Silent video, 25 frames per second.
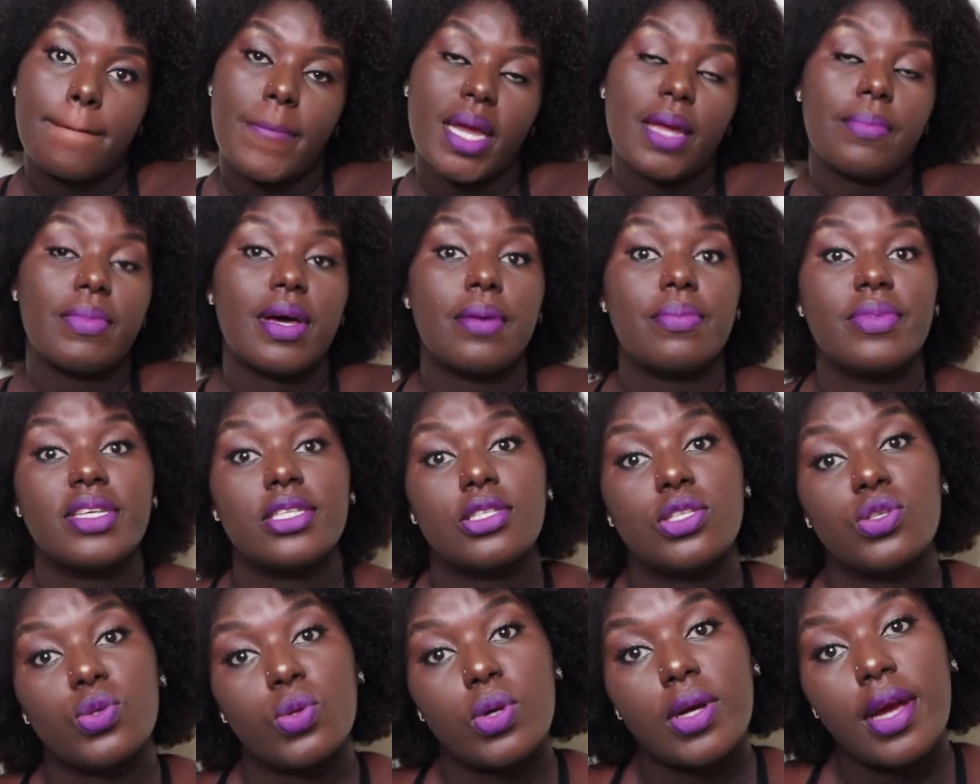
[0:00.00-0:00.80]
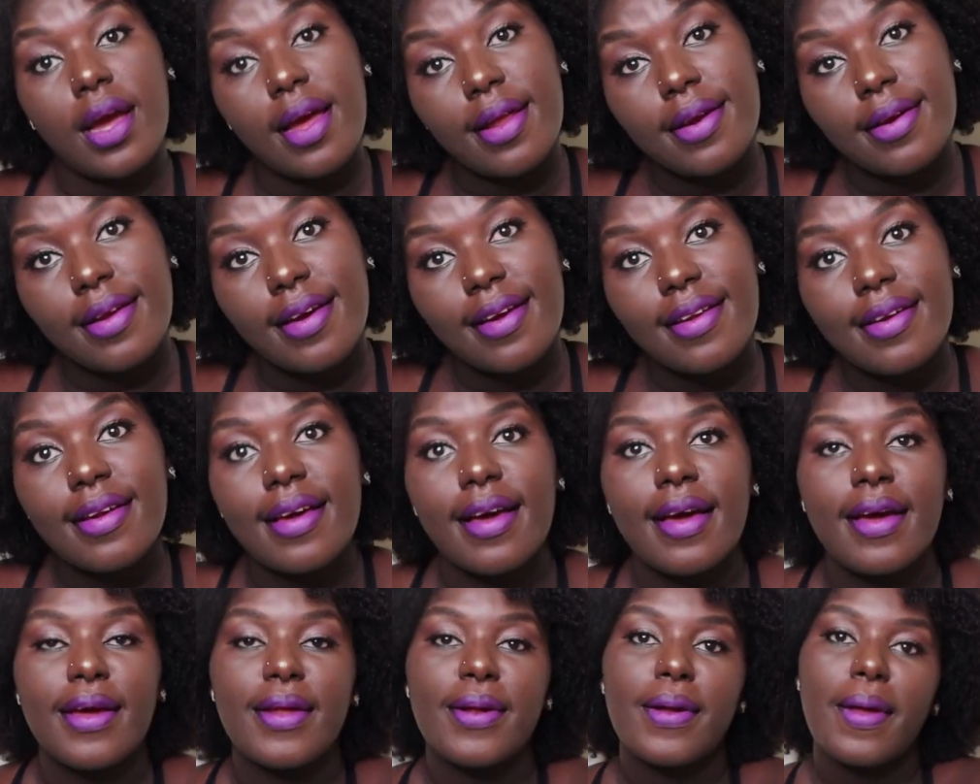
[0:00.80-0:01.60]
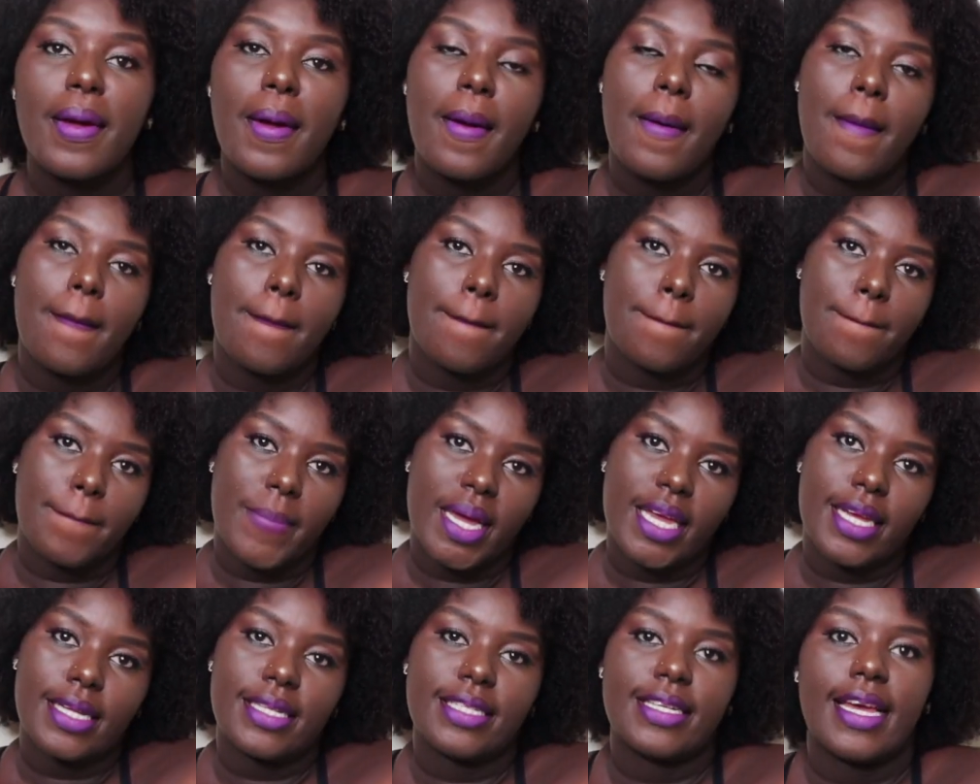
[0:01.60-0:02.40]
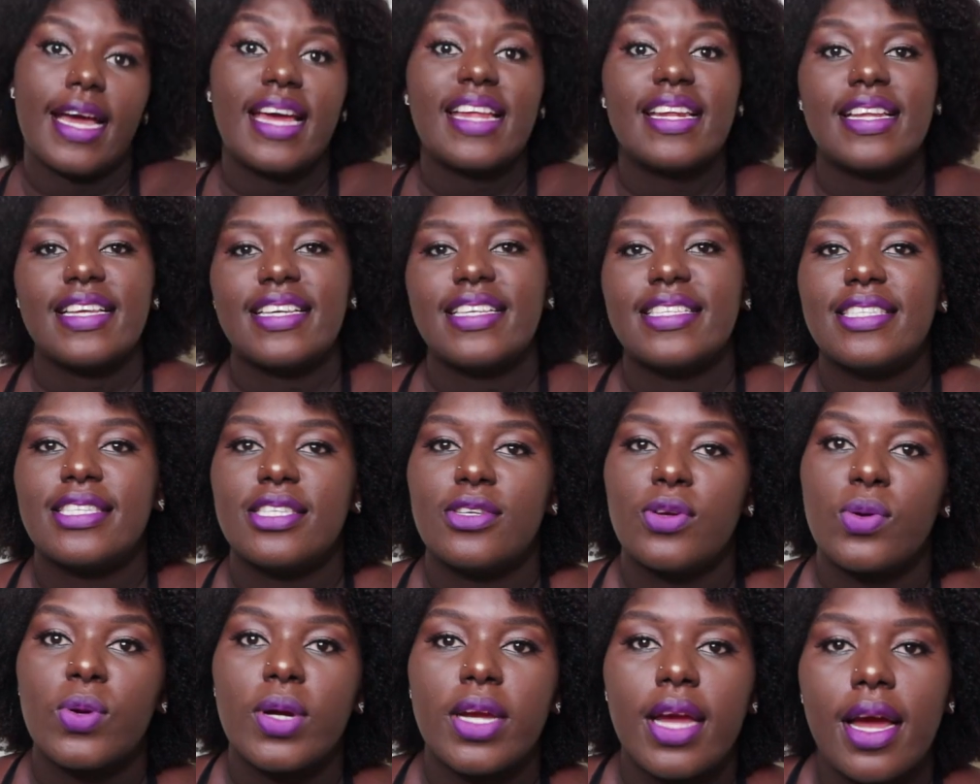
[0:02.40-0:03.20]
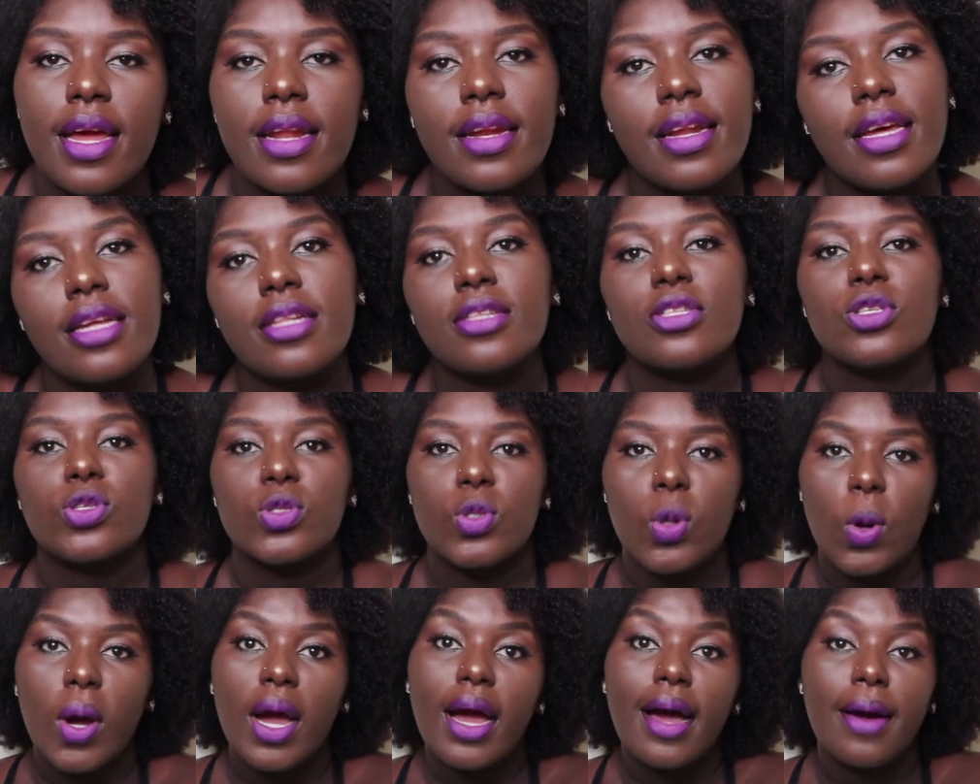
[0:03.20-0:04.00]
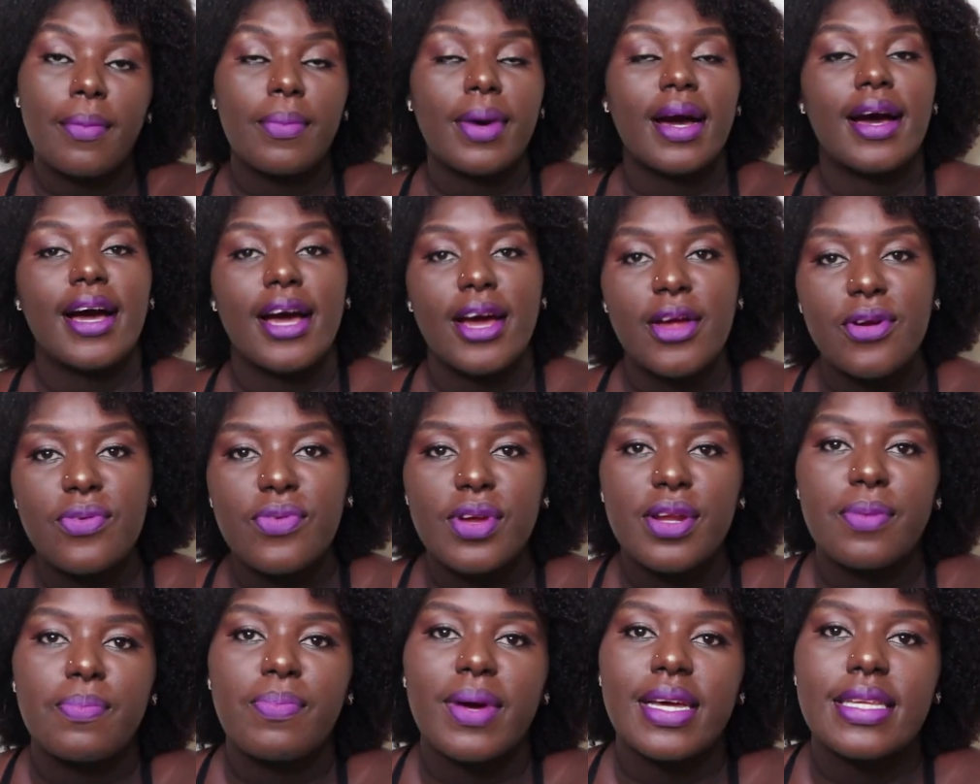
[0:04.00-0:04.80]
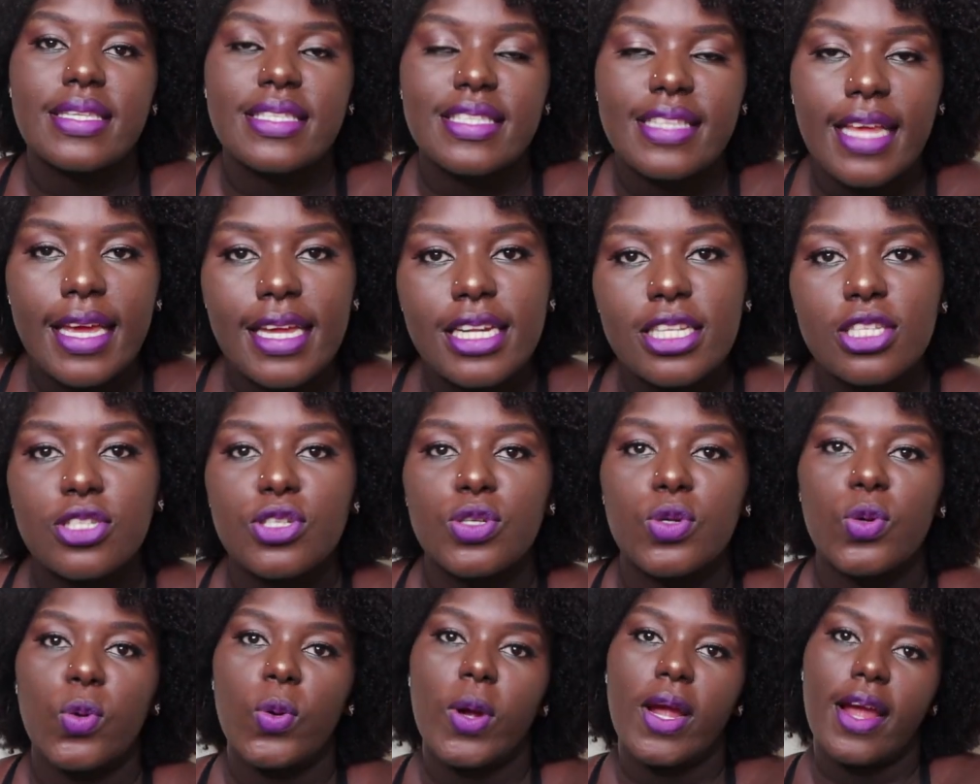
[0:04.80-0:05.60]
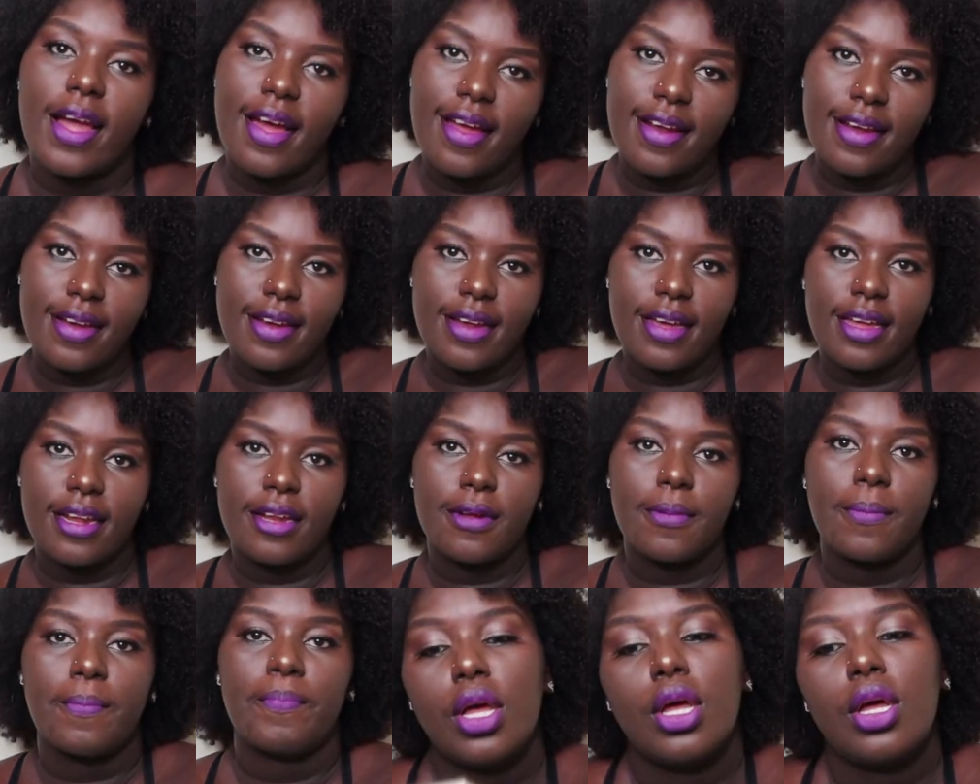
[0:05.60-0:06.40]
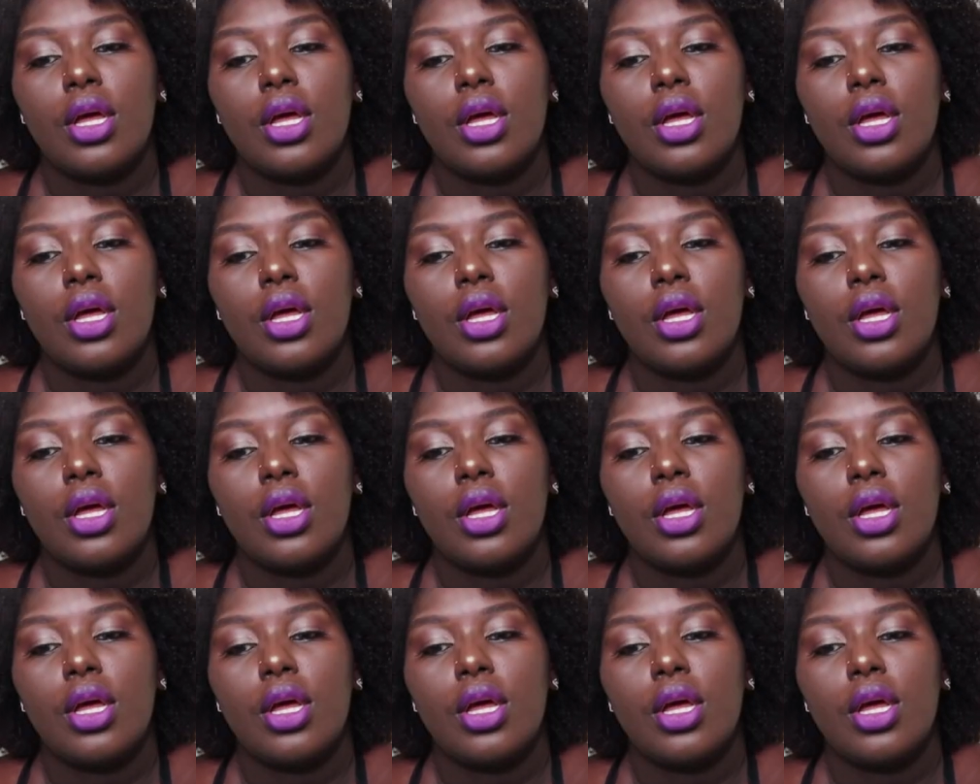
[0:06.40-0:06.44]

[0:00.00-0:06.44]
My mom is Ugandan and my dad is Ugandan. So I'm 100% Ugandan.